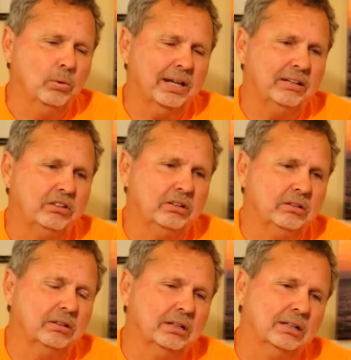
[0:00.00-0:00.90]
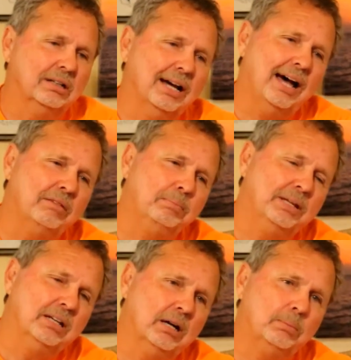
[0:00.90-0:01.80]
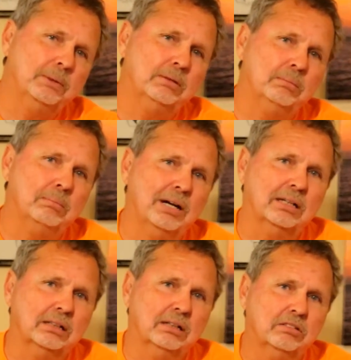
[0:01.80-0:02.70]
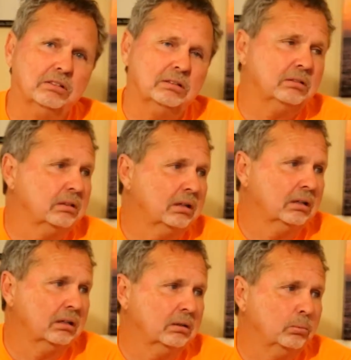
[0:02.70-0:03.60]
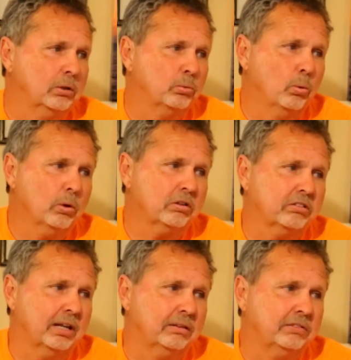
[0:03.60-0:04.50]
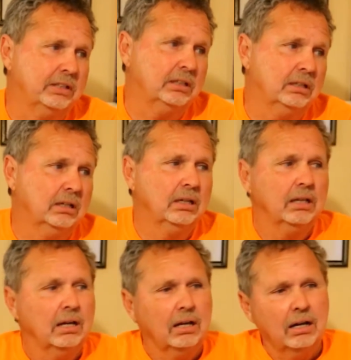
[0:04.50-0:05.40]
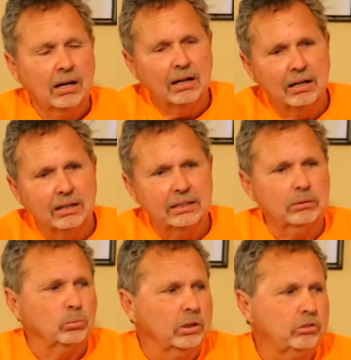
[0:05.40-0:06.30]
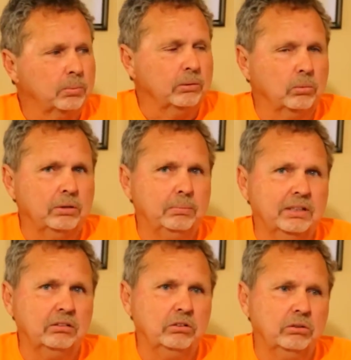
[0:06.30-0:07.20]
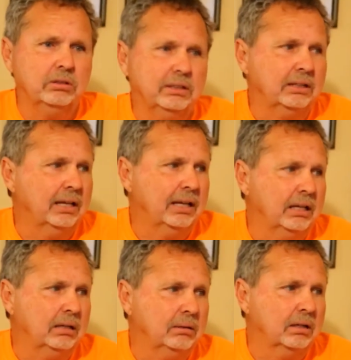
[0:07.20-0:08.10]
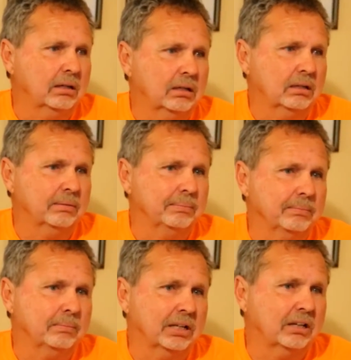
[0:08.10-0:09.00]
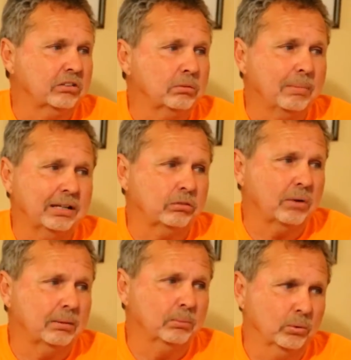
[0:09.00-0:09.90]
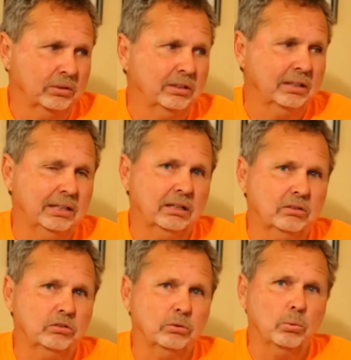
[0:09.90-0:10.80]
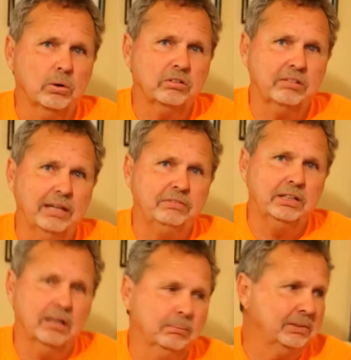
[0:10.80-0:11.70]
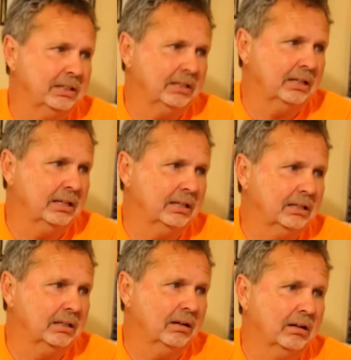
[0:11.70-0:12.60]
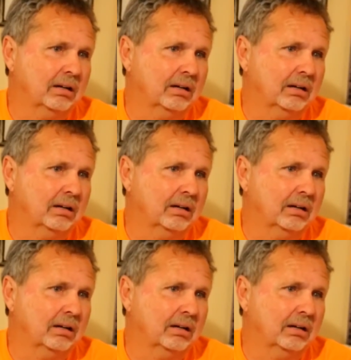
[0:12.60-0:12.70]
I do, I've been helping my cousin with water safety. In Richmond, we've been doing my cousin Mike Throckmorton, he owns a water safety company, and